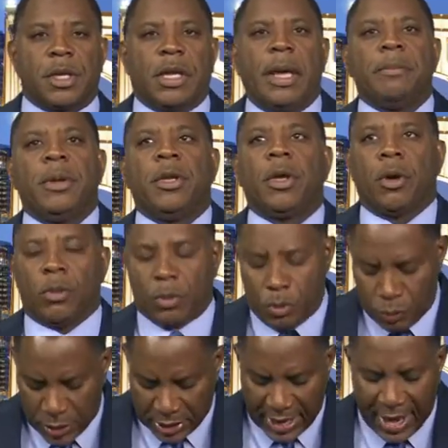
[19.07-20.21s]
So let me know when
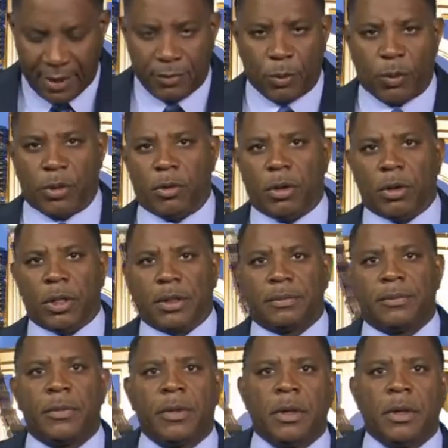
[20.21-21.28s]
we're live and we're rolling.